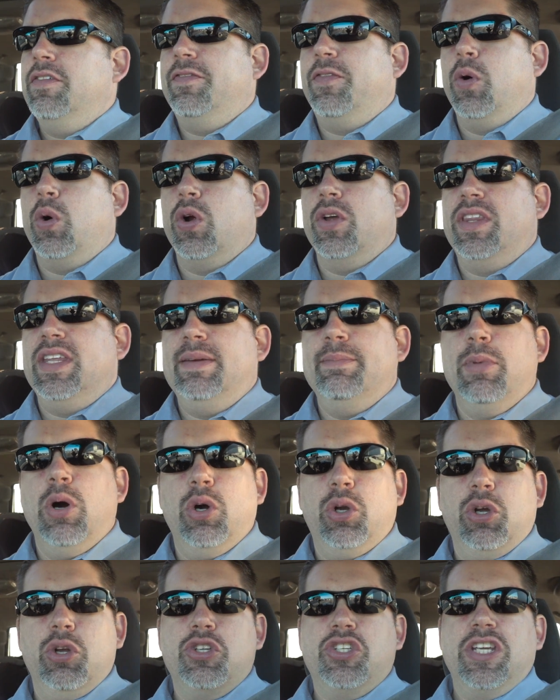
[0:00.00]
for the
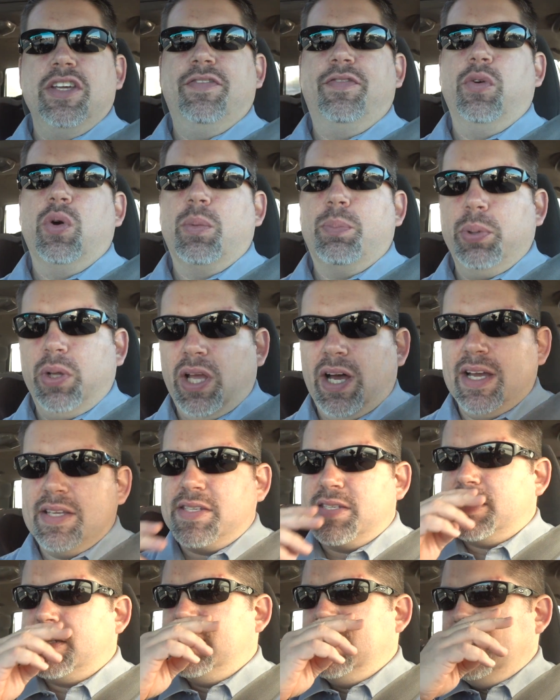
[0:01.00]
Moto G4
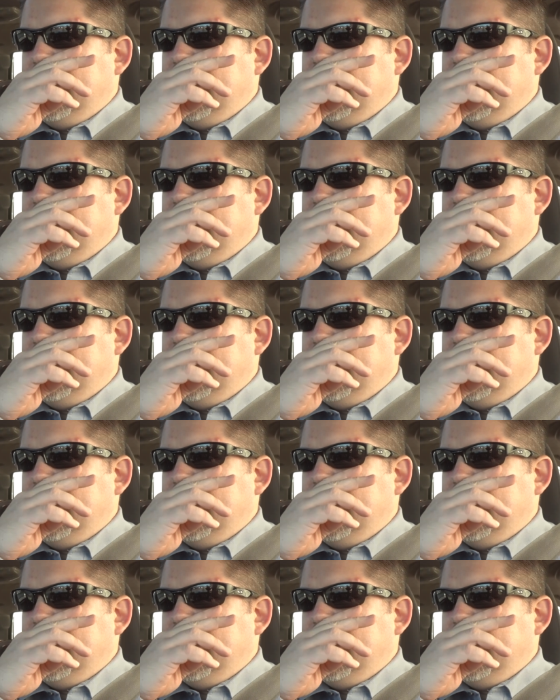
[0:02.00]
Plus.